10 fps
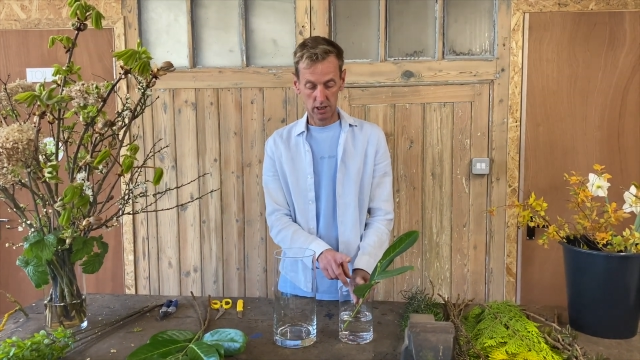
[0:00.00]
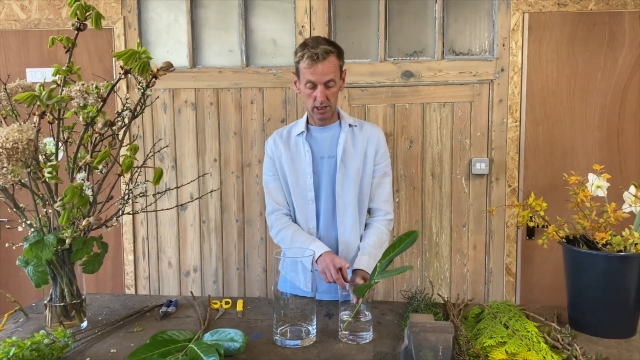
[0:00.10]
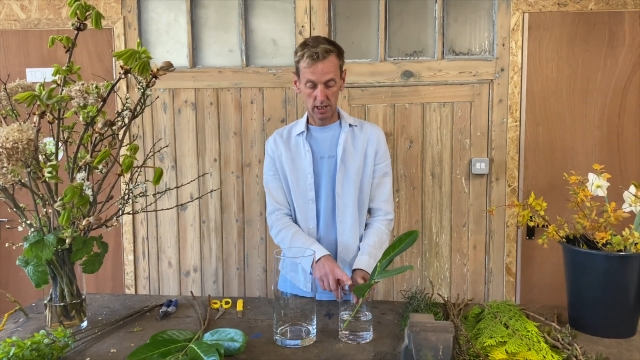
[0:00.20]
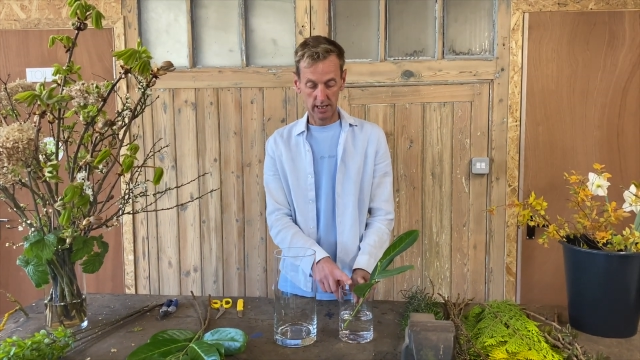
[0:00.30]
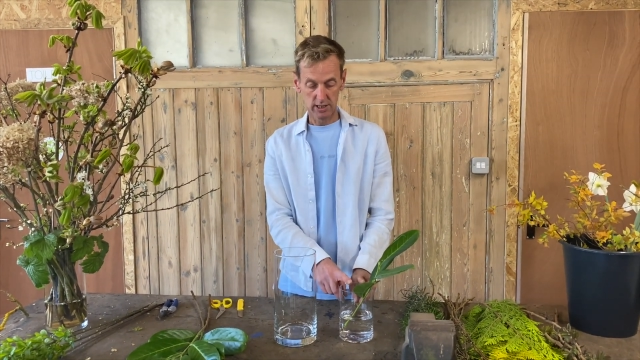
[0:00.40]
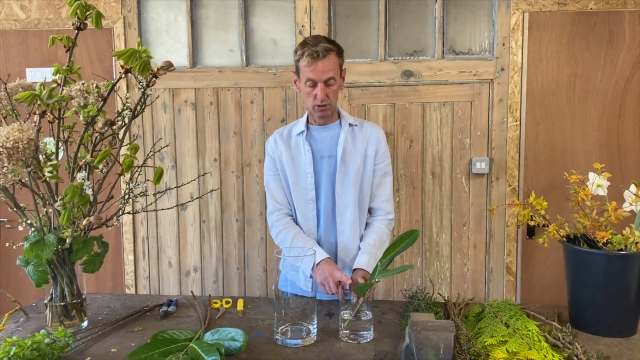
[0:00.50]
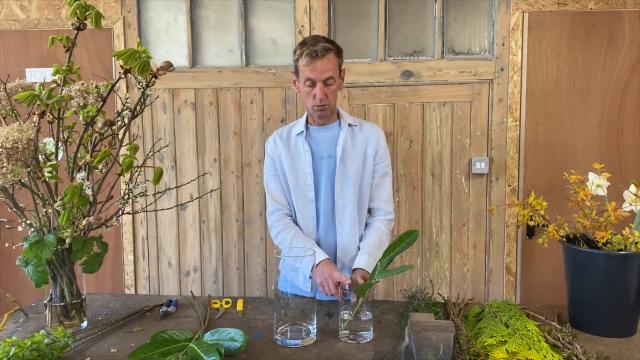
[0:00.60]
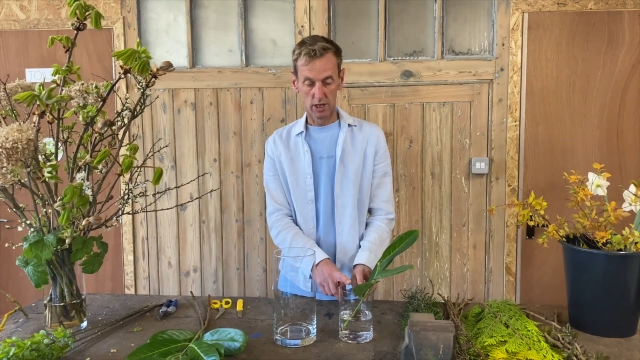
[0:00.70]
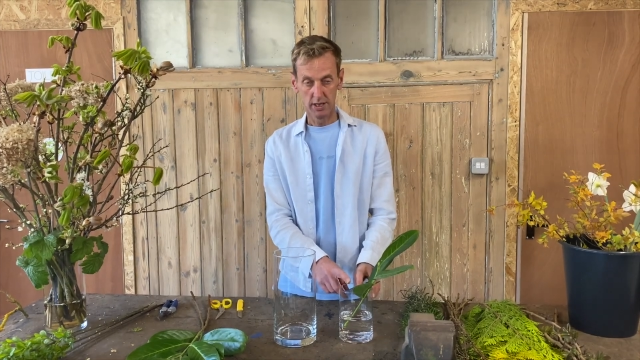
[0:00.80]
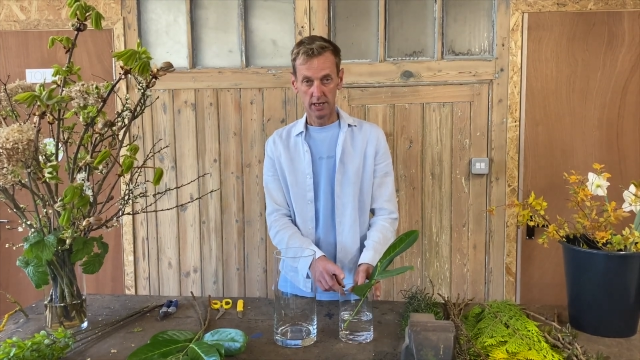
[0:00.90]
a little
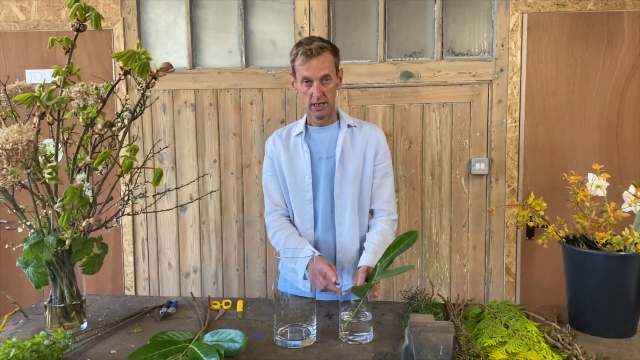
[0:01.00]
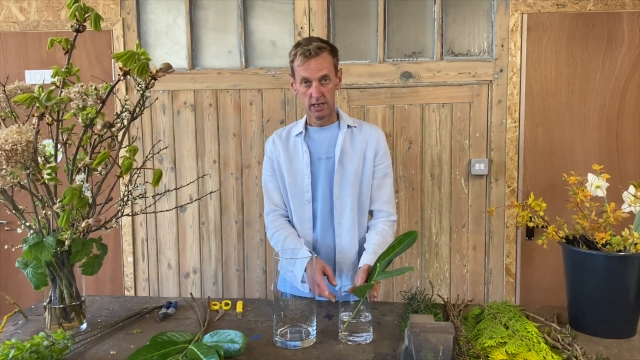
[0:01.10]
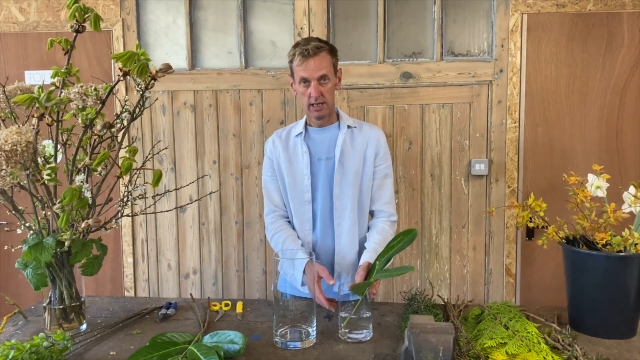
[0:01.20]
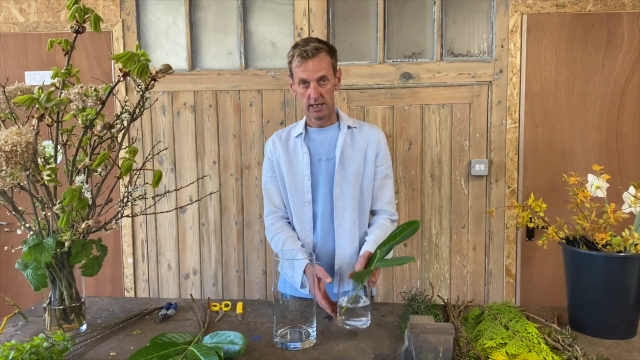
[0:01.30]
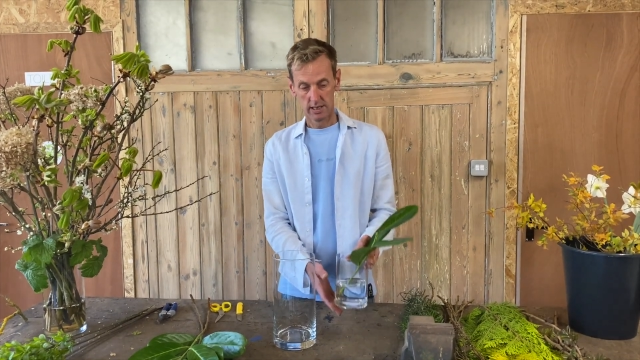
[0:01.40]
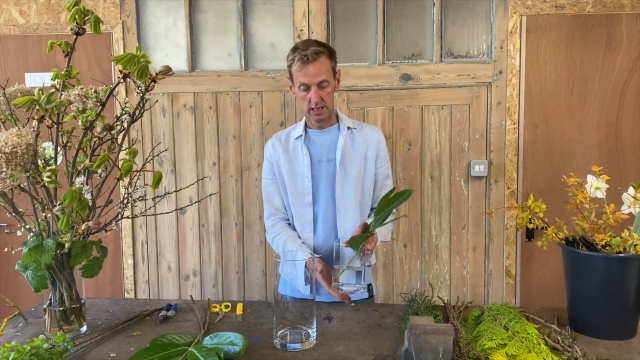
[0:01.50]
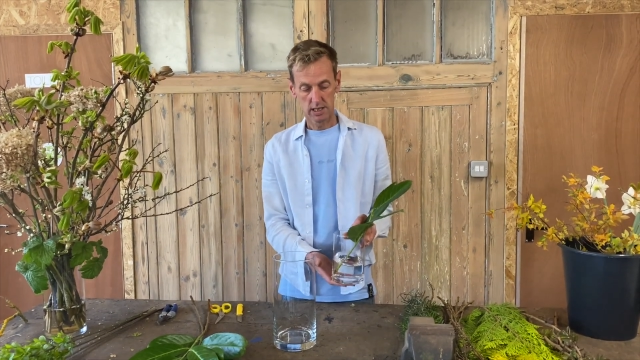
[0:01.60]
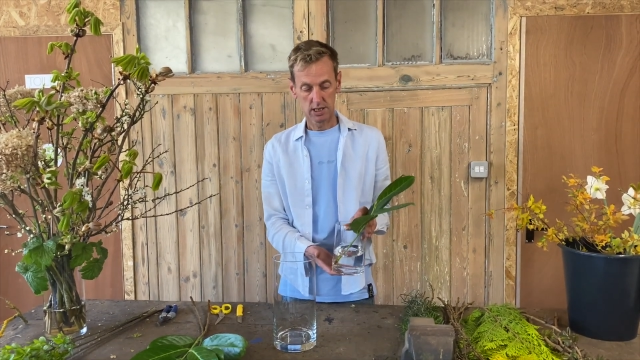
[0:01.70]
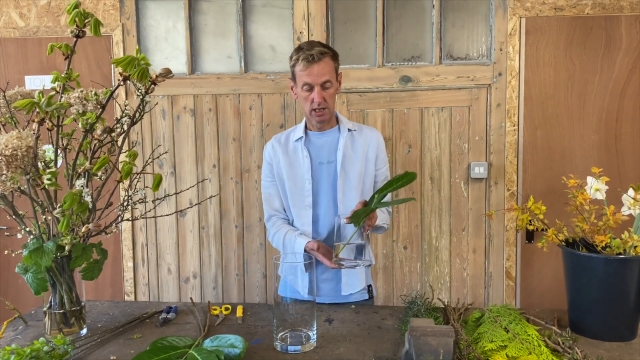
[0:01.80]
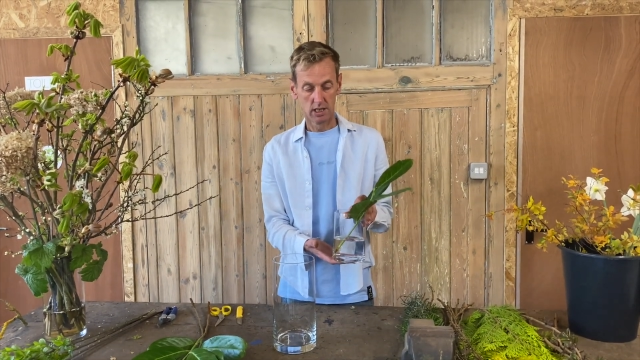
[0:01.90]
one in
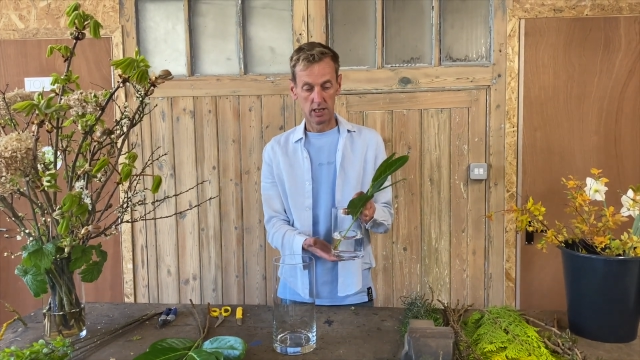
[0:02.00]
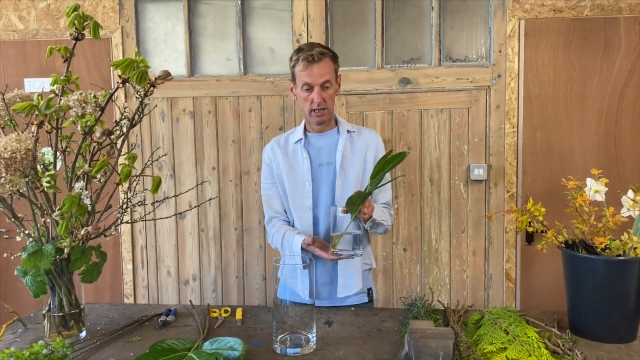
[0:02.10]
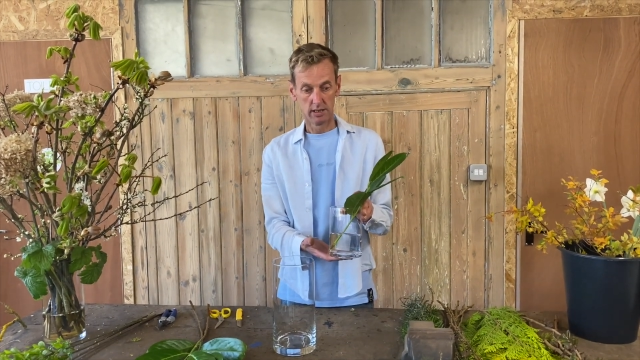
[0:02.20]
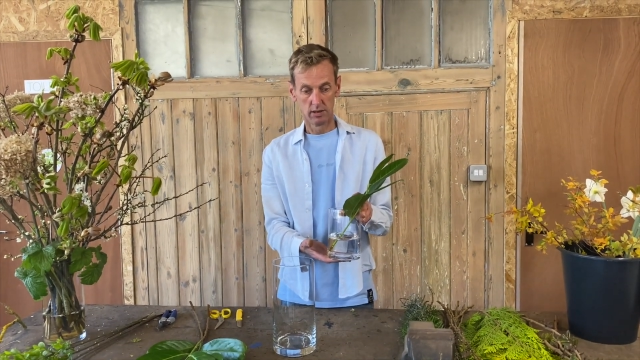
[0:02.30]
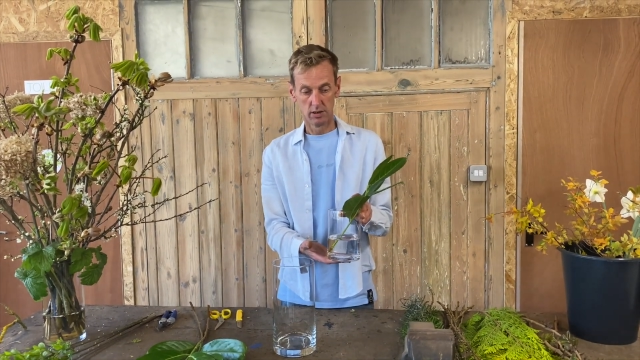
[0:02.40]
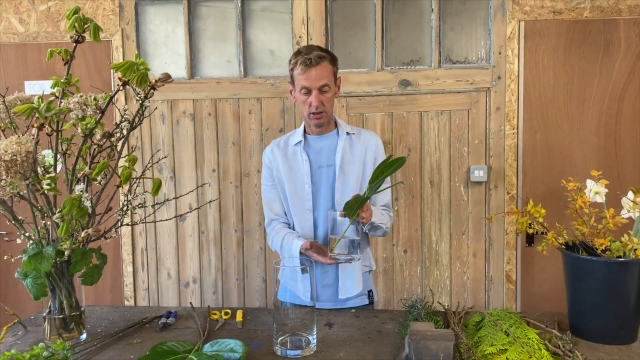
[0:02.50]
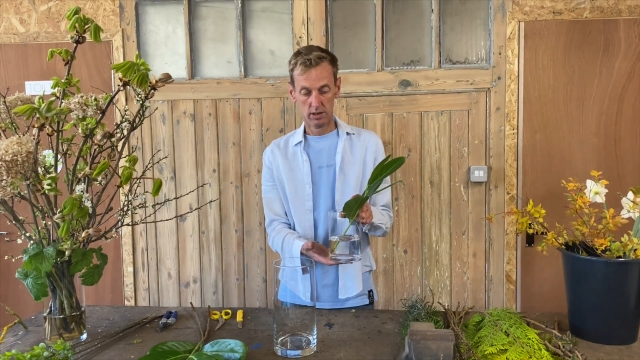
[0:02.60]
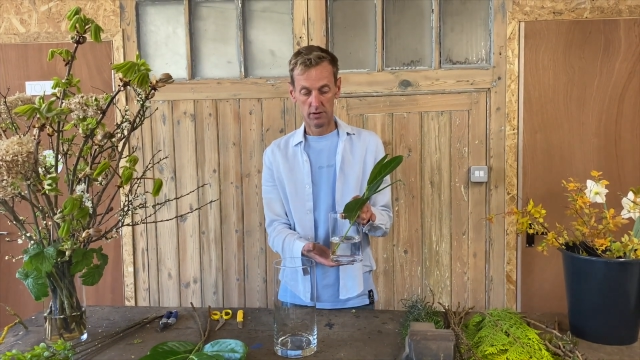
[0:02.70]
this little